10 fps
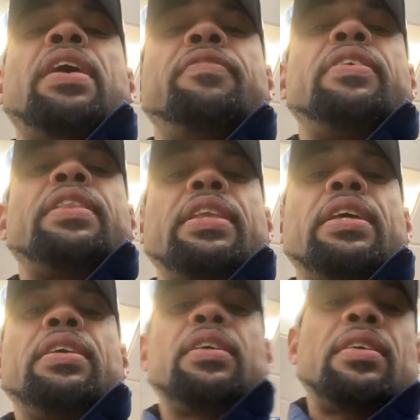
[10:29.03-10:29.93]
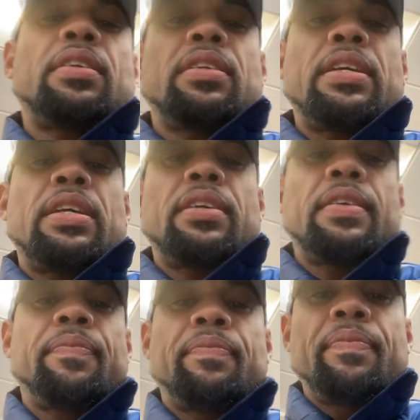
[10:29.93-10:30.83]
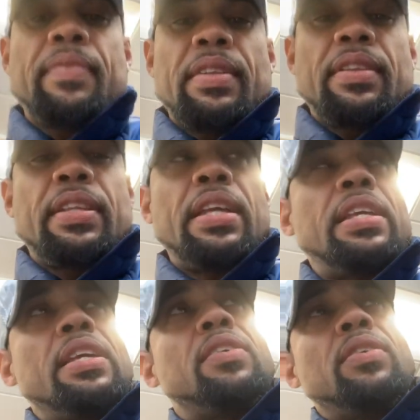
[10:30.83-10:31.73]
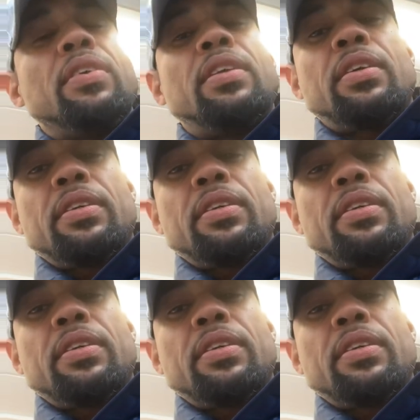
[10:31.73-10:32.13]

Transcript: everything that he could